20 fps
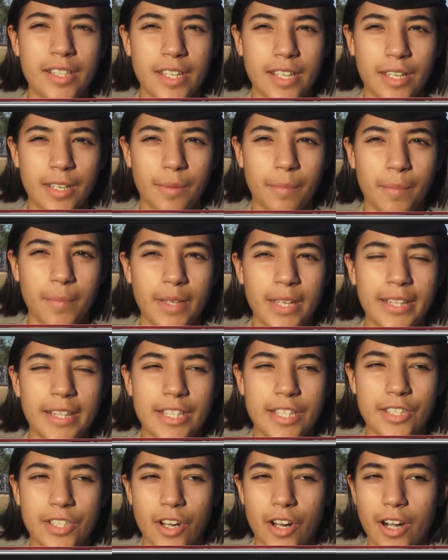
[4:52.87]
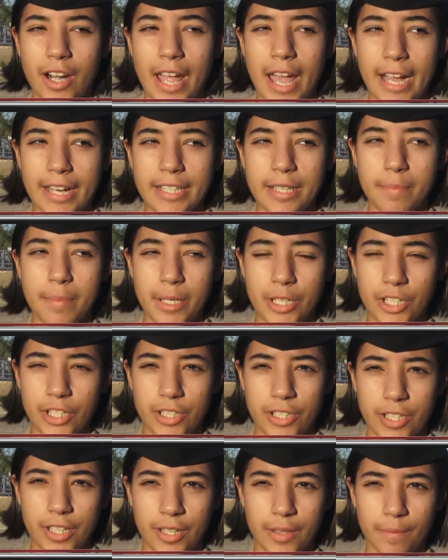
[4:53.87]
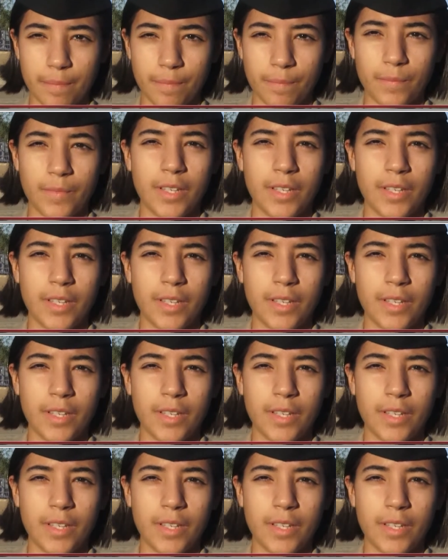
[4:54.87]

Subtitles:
team. This is our exhibition team.